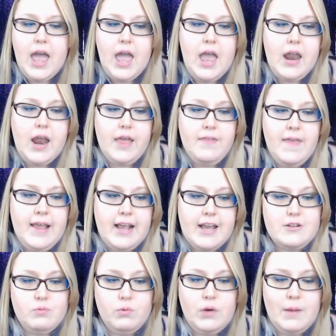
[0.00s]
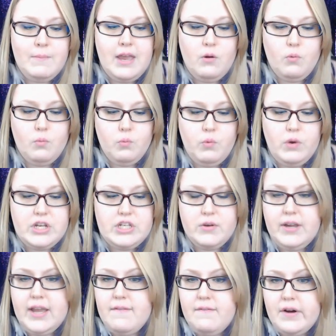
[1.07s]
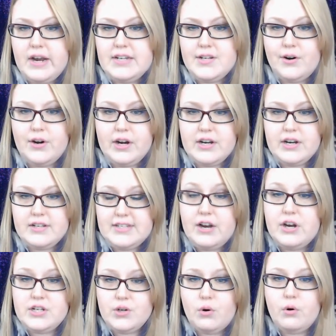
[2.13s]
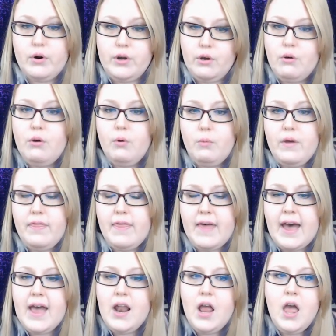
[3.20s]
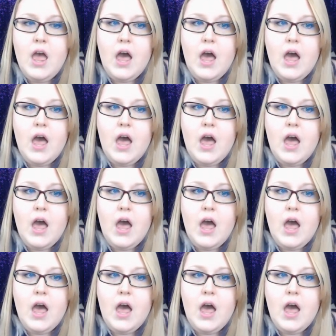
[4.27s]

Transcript: And I think as women, we do get very ter- territorial with that.